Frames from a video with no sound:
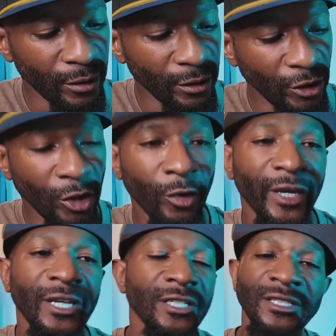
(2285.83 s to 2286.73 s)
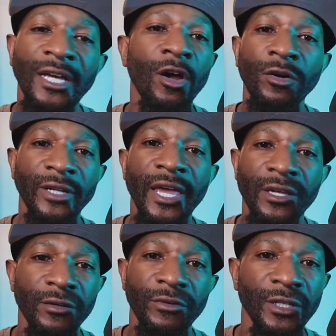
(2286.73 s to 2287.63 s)
and it's not all
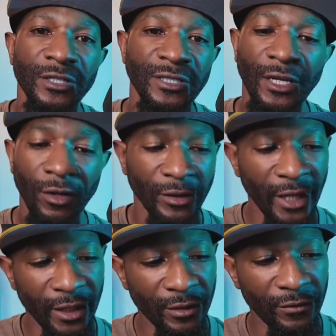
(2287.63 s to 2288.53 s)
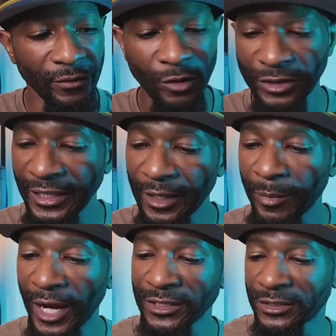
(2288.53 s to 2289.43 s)
negative either. It's not all negative. There's a lot of
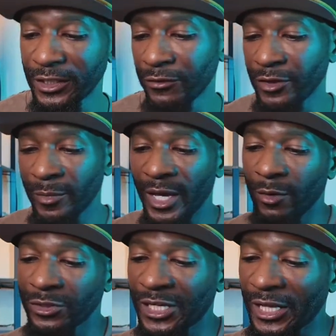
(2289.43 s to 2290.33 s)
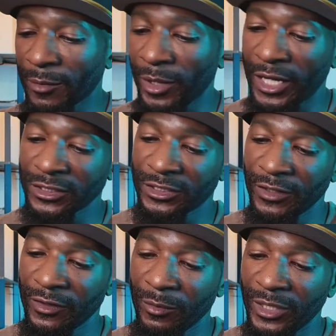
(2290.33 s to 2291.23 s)
positivity, man, which I like
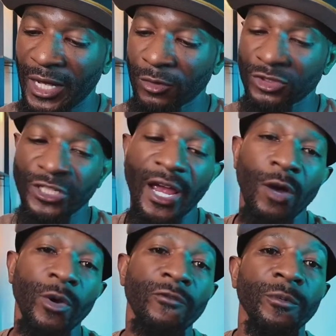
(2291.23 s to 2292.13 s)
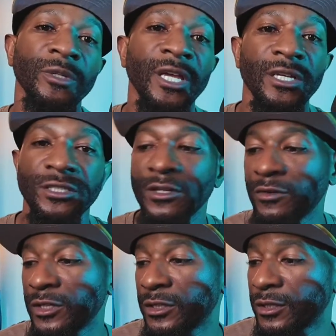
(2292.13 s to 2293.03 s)
positivity, but I don't shy away from the
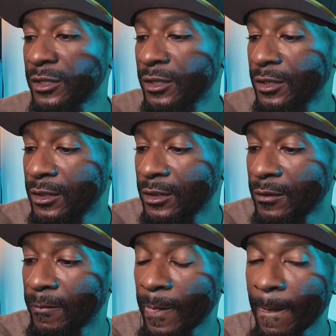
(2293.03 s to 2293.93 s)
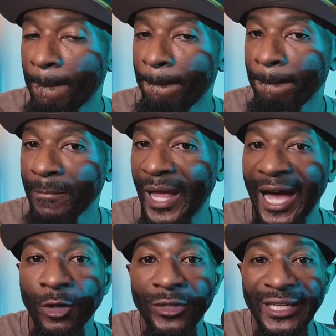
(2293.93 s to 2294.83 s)
negativity. Now, I
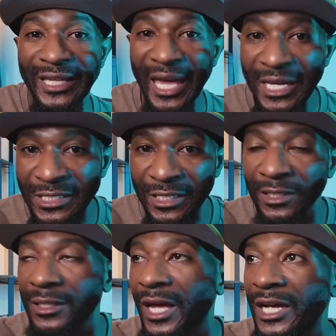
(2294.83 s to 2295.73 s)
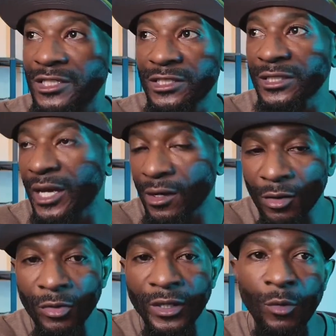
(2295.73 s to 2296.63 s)
don't engage it. I just like,
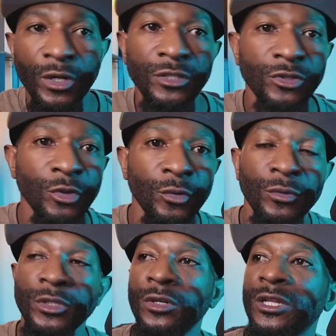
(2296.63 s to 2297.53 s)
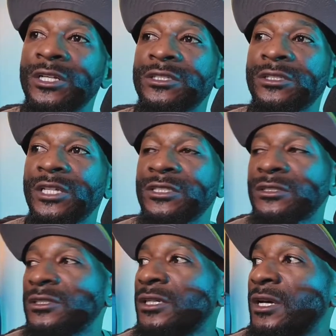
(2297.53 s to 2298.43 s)
oh, okay, well, that's cool.
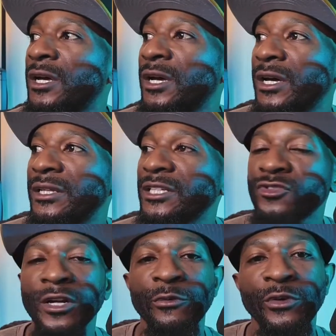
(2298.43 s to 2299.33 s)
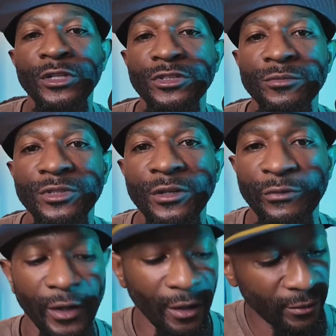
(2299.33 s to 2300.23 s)
Let's try to figure some stuff
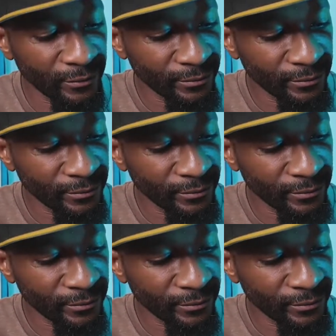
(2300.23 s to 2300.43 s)
out.